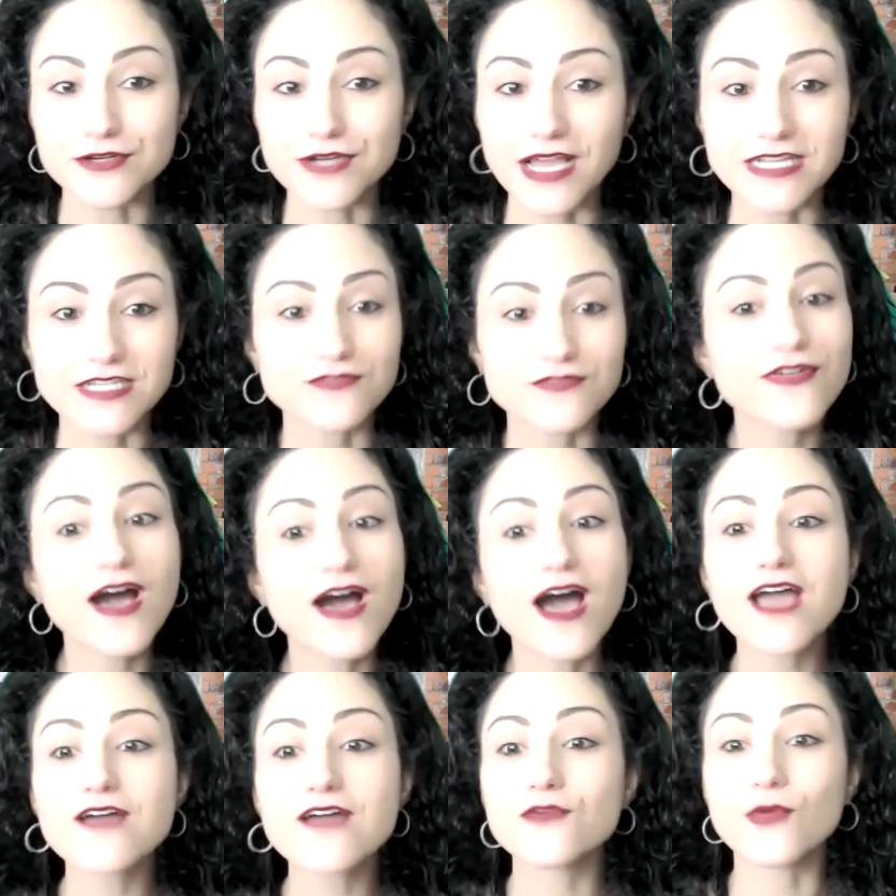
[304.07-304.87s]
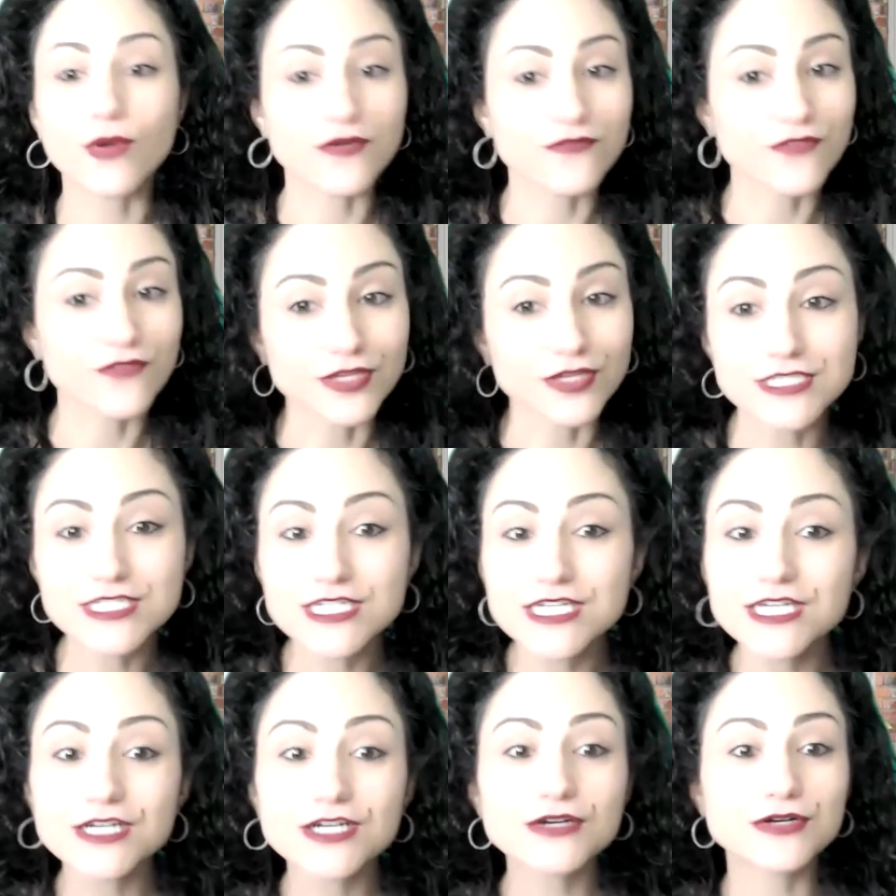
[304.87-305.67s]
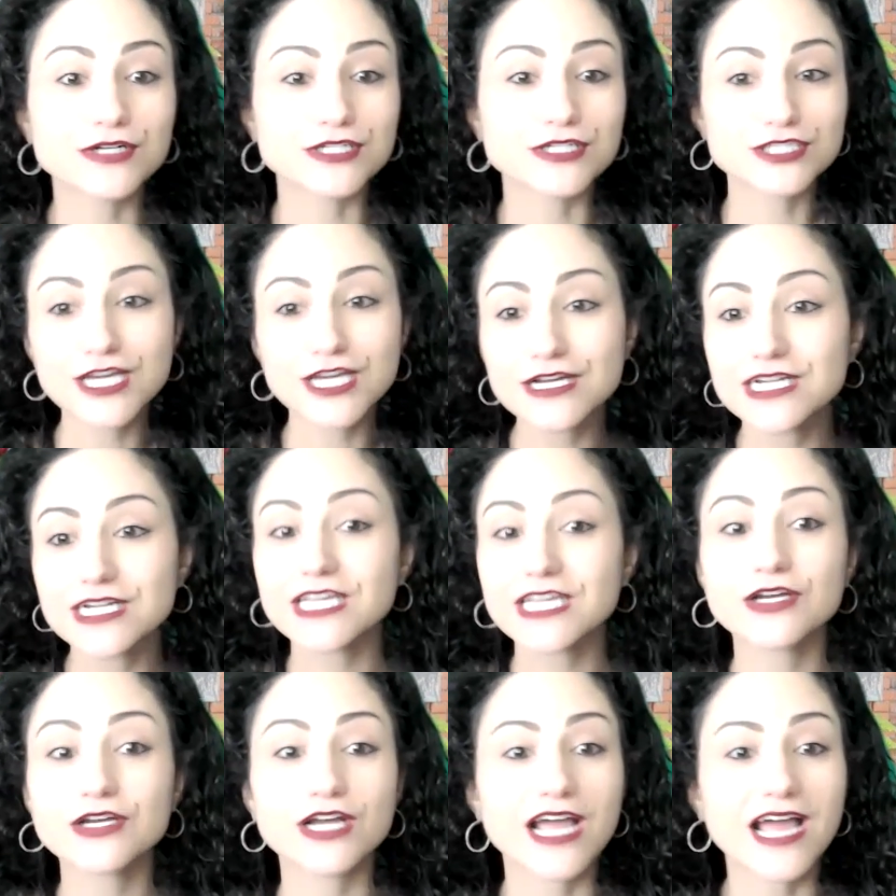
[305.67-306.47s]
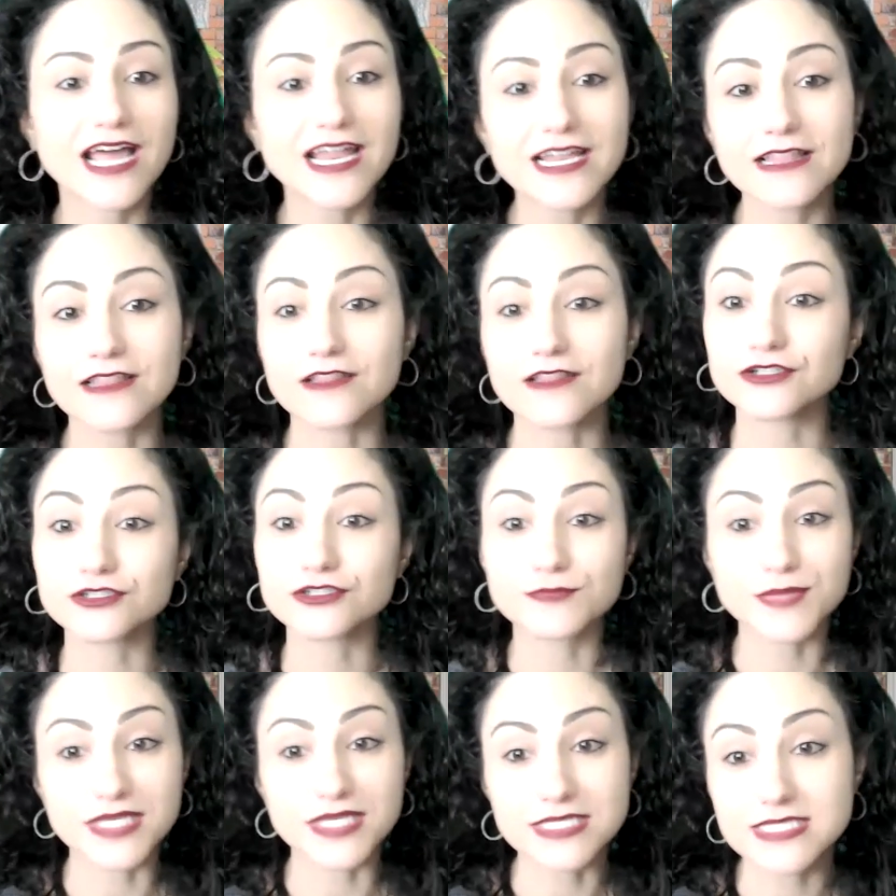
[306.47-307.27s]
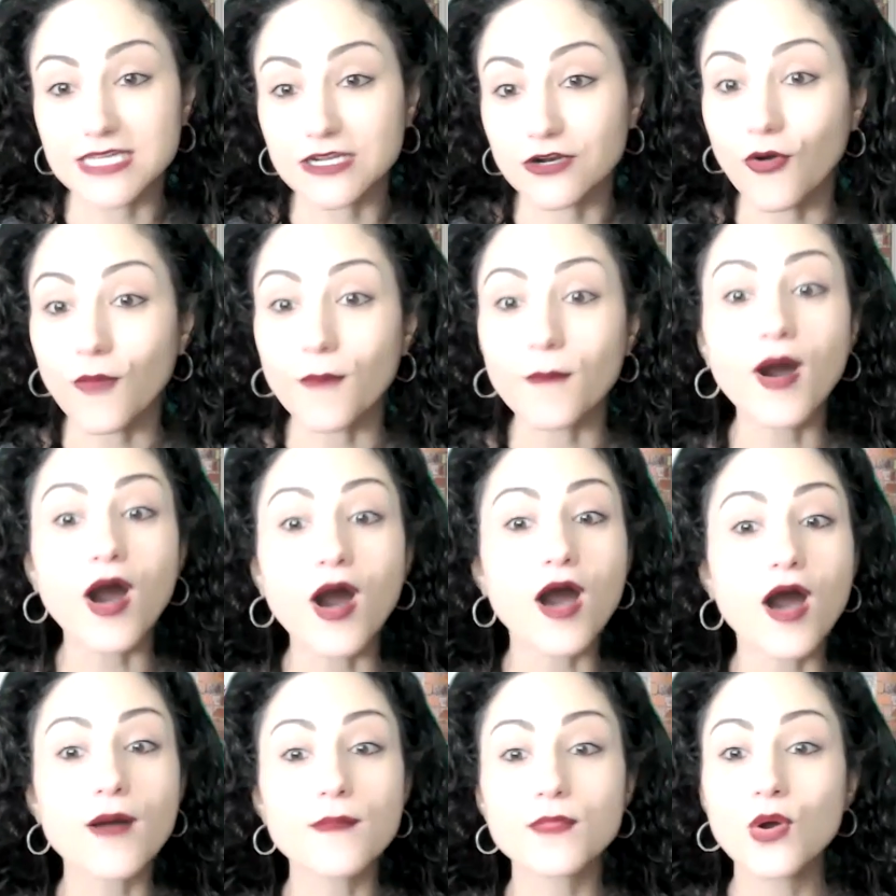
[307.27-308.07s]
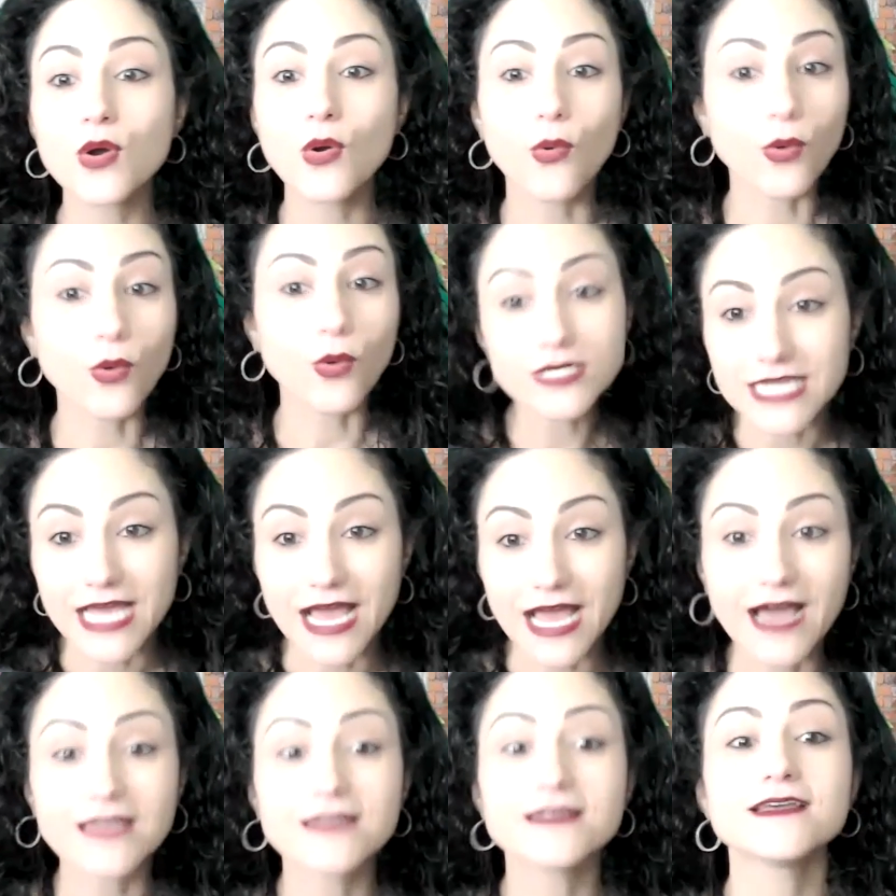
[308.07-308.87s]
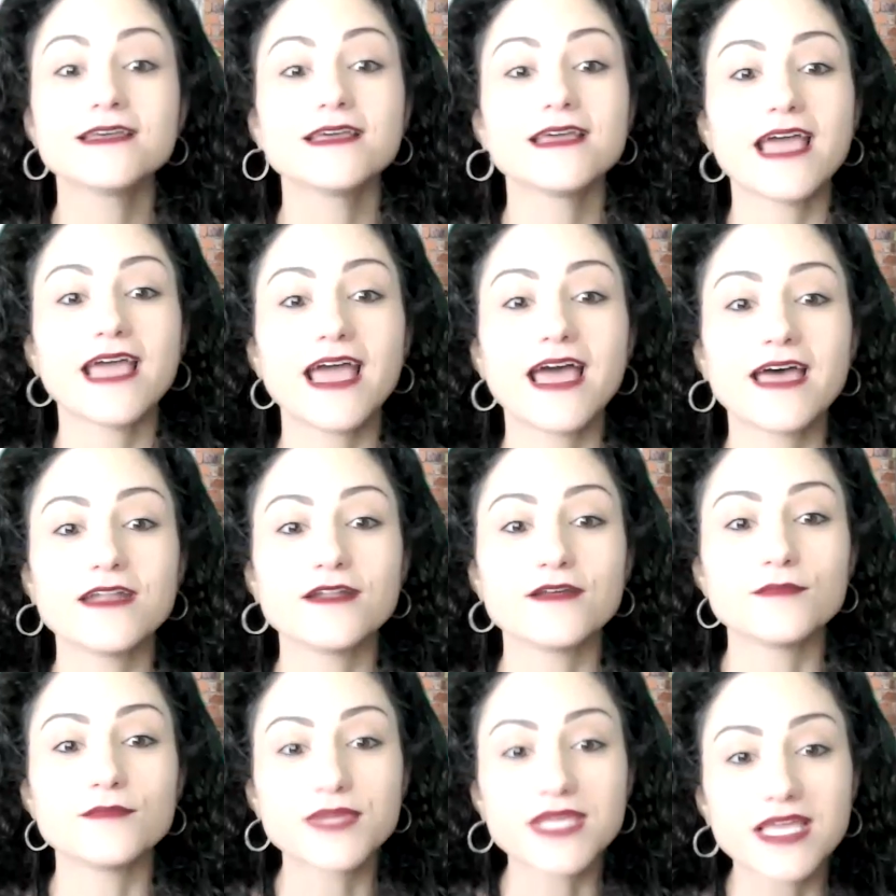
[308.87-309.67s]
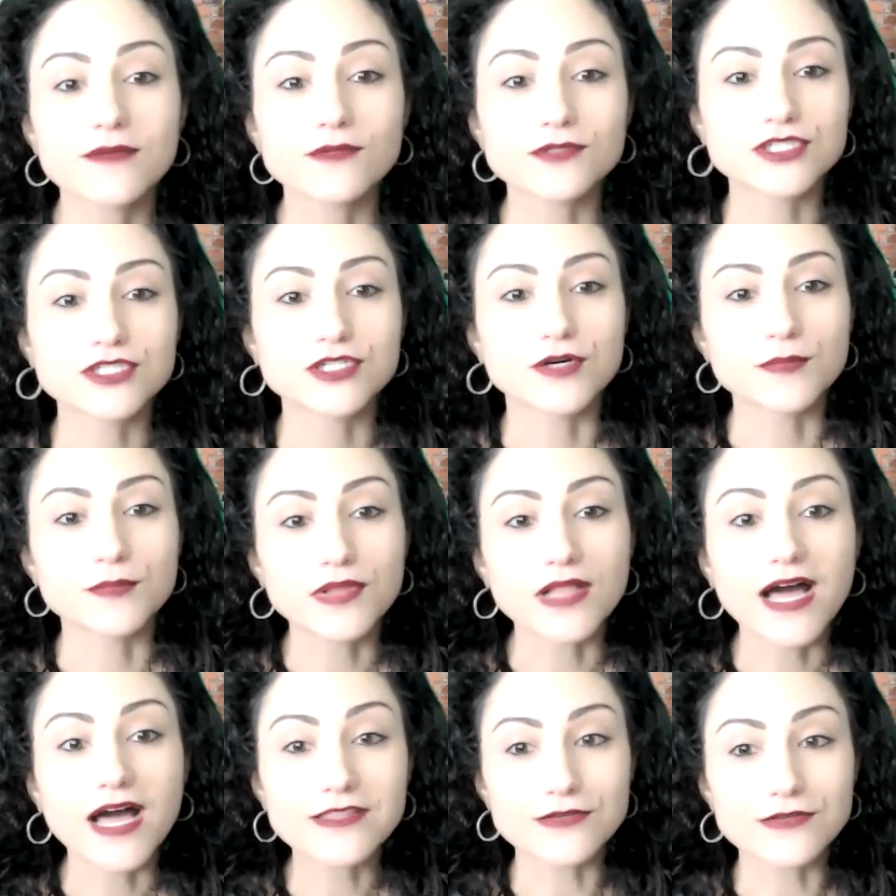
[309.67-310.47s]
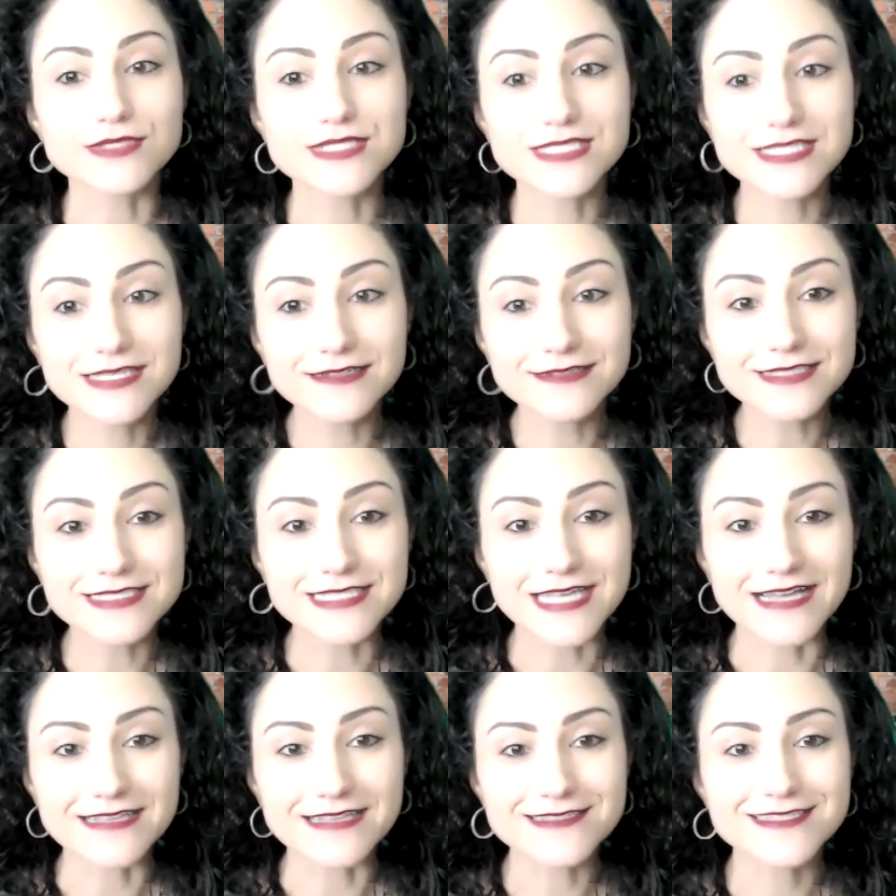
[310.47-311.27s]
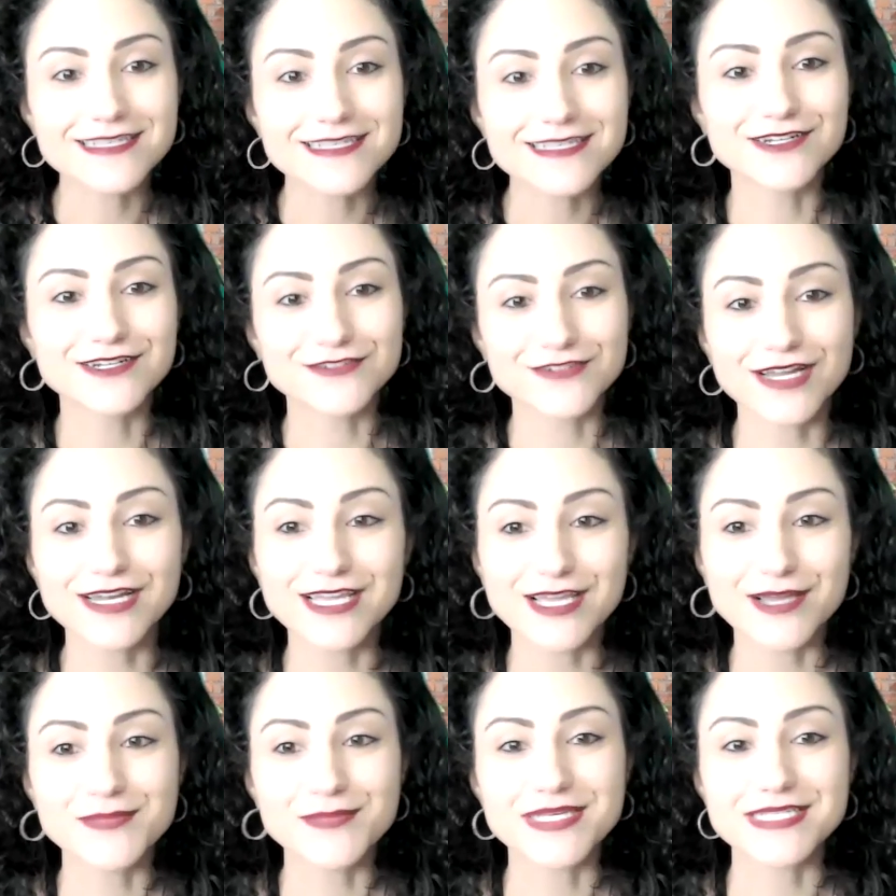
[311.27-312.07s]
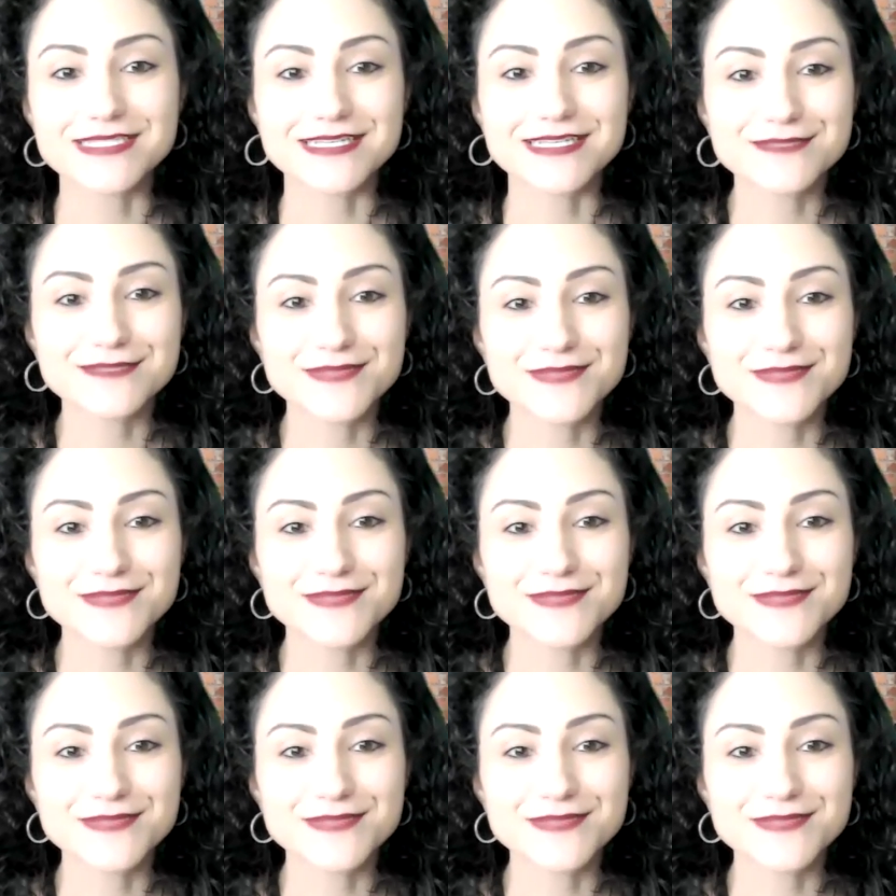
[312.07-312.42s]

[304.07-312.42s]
9 to 5 or volunteer or charity or being a stay-at-home mom or dad, and being able to apply those skill sets in running a business.